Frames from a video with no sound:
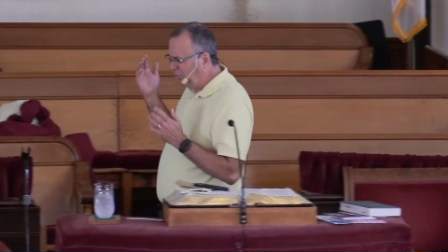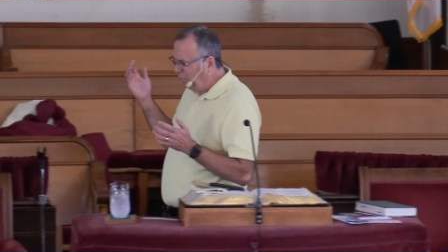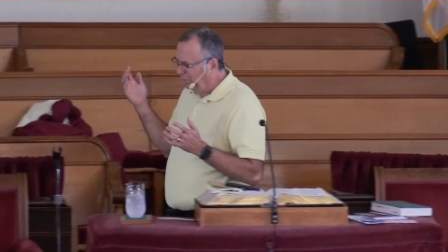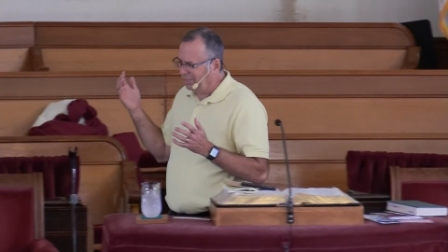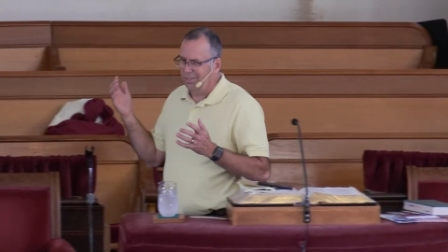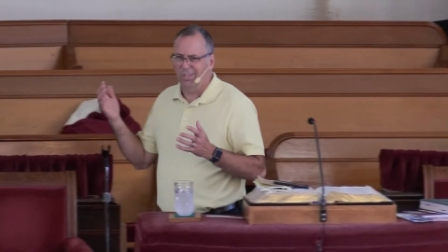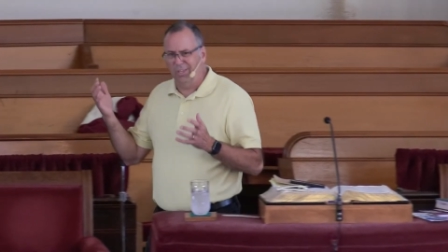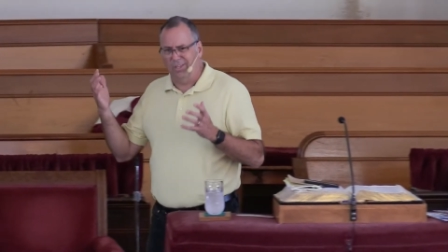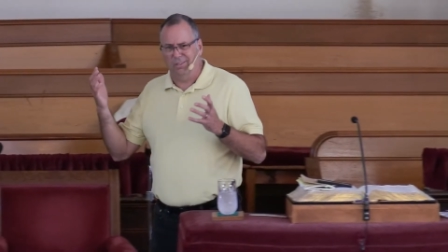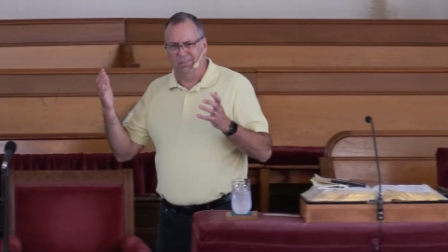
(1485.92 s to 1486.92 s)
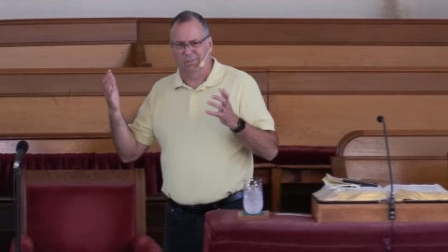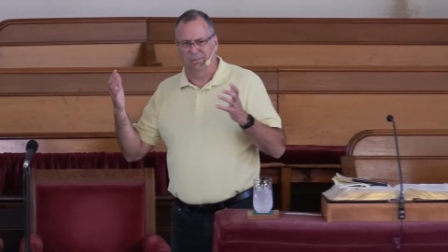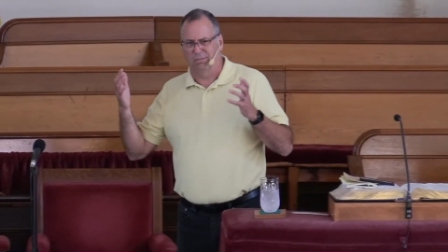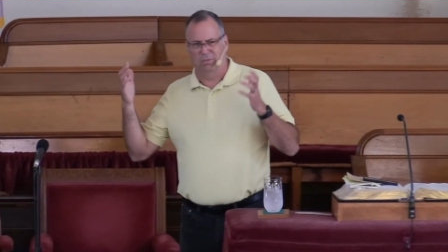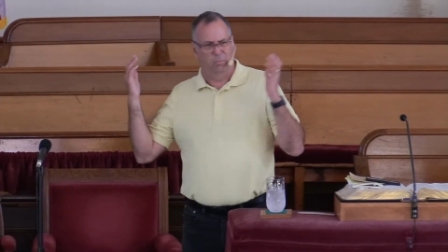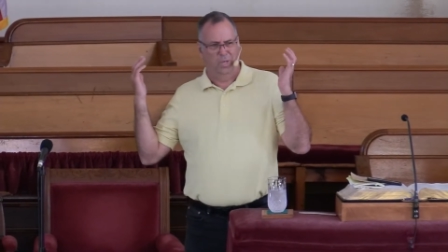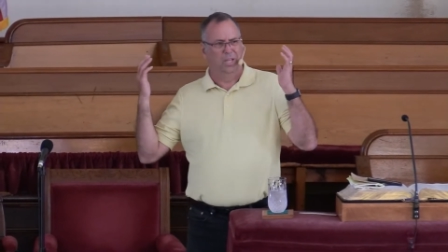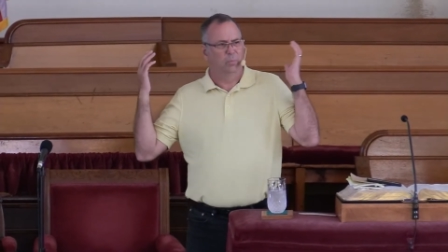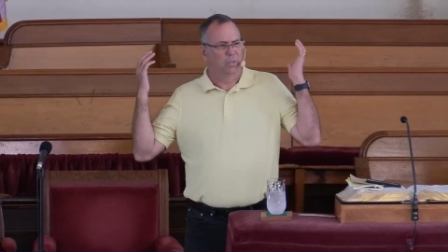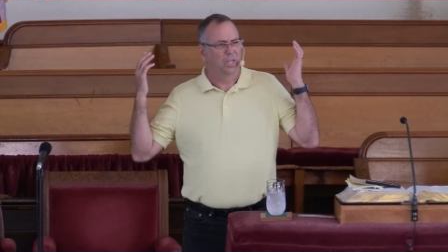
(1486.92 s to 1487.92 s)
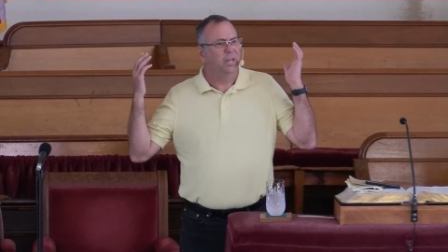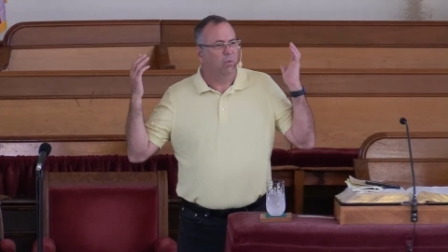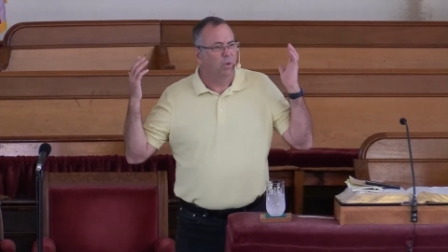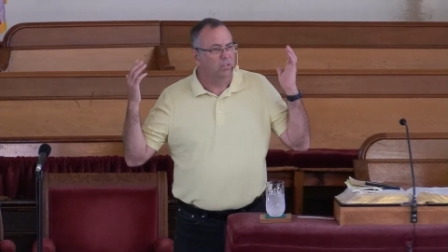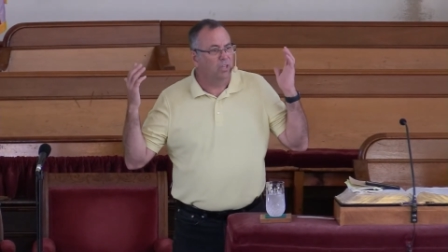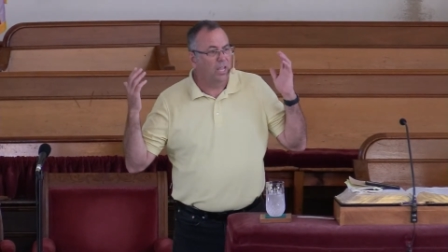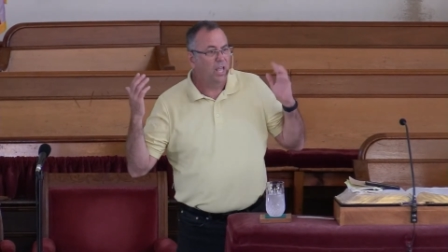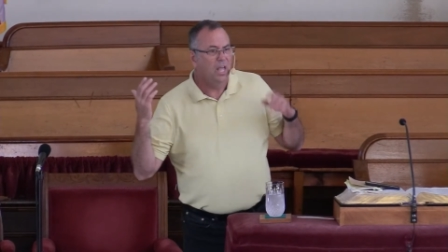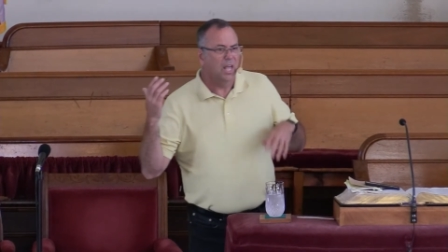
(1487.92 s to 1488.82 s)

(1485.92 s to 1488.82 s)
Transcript: doing in the Bible, anyways? I,